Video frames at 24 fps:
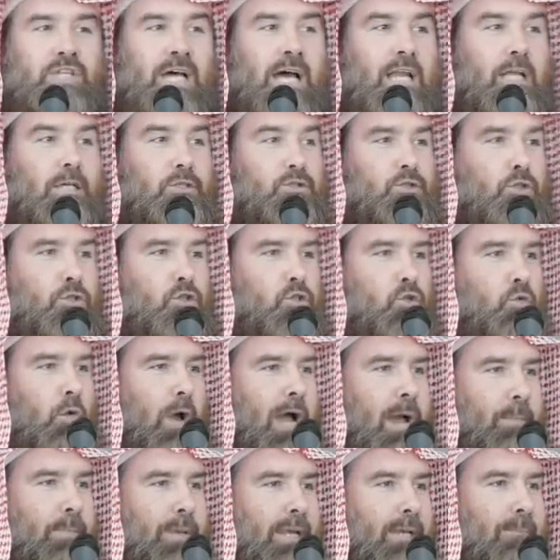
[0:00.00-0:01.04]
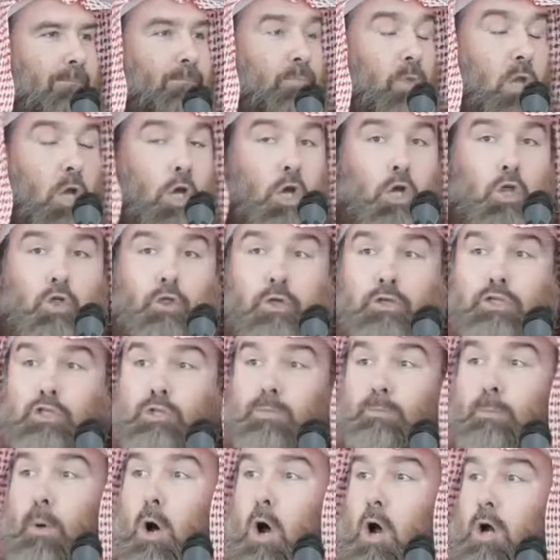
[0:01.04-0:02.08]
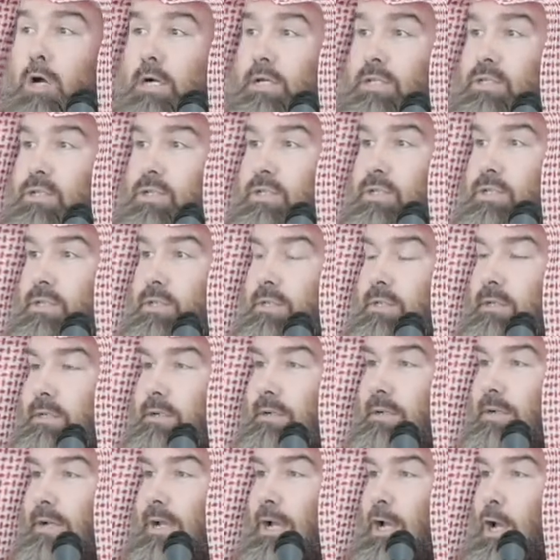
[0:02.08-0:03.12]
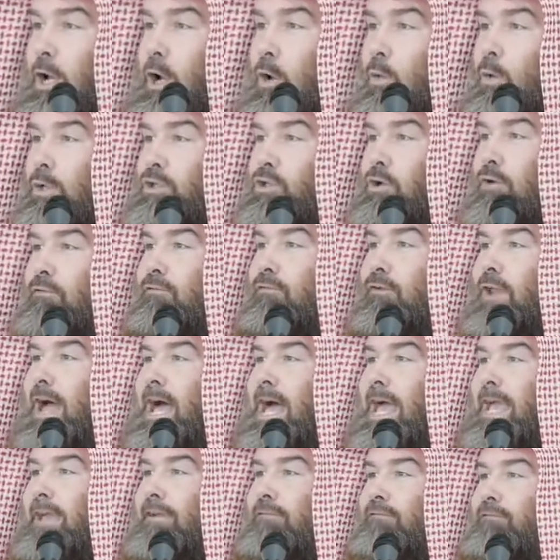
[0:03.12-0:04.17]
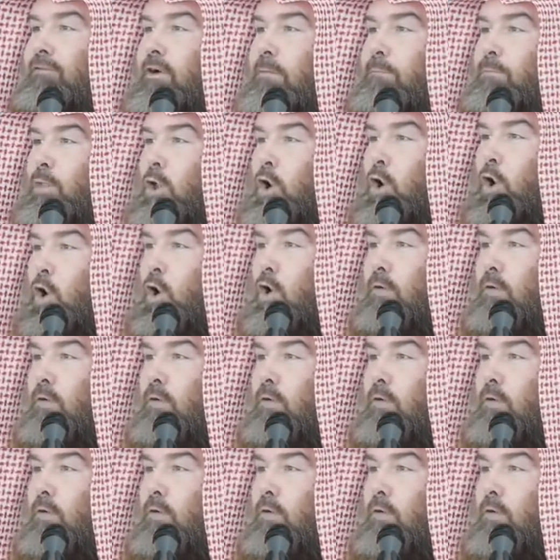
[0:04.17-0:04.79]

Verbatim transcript: wa ta'ala is describing the sparks which are flying from the